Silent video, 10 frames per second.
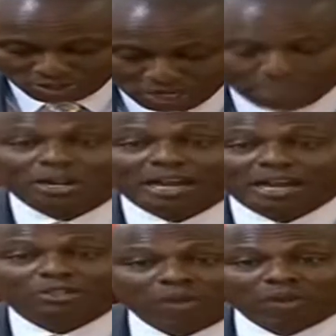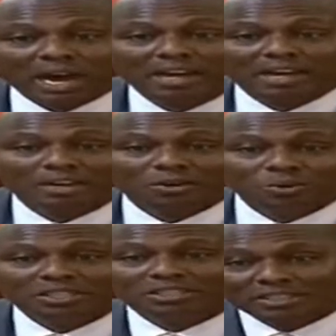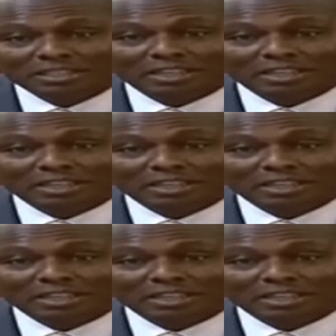Honorable Naisula, who is